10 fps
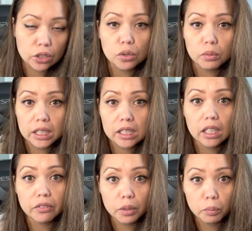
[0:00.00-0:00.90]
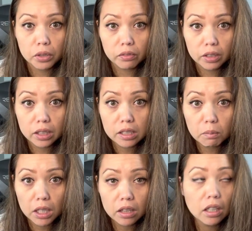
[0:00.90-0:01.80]
2 weeks of the previous
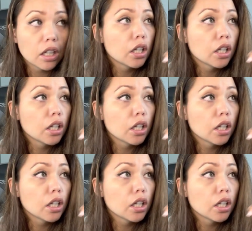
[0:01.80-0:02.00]
month.